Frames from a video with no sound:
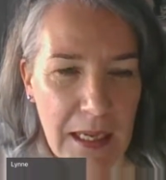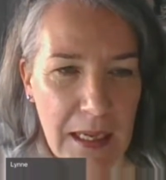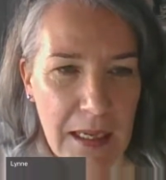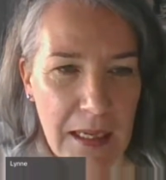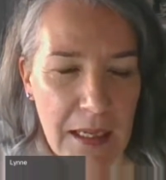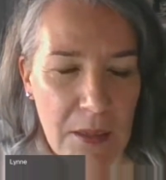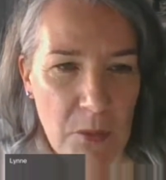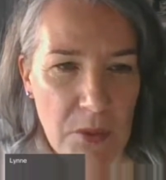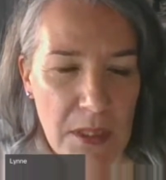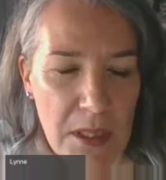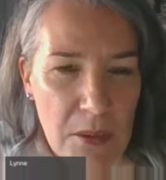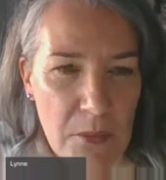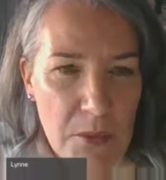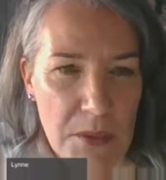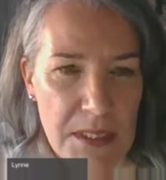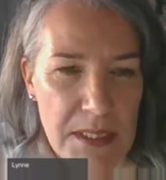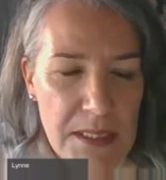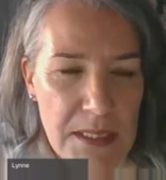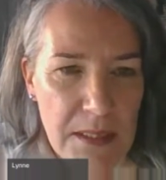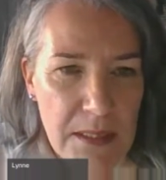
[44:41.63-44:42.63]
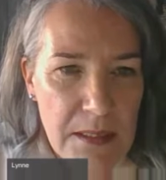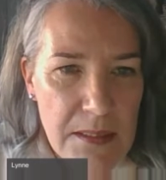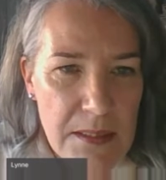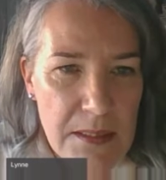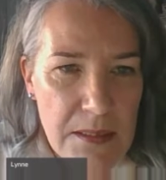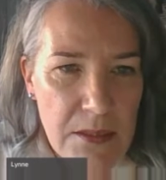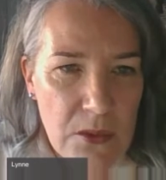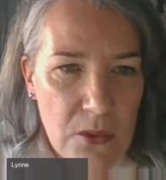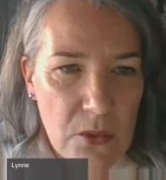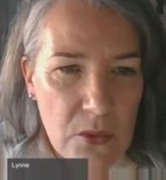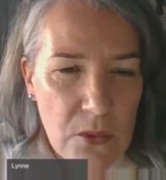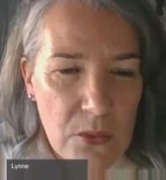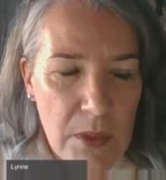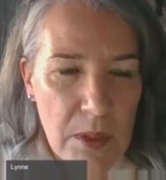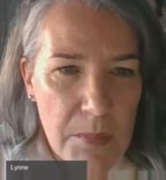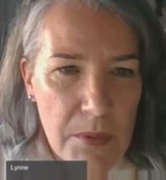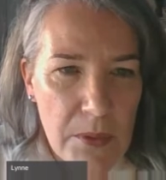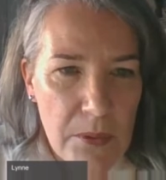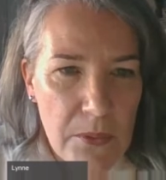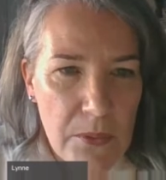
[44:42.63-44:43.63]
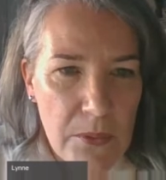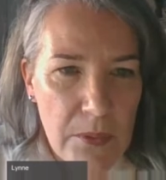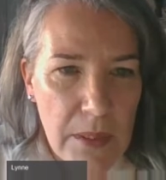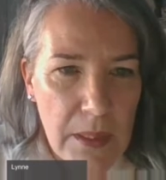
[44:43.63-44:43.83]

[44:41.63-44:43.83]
I wanted to ask Nicole about,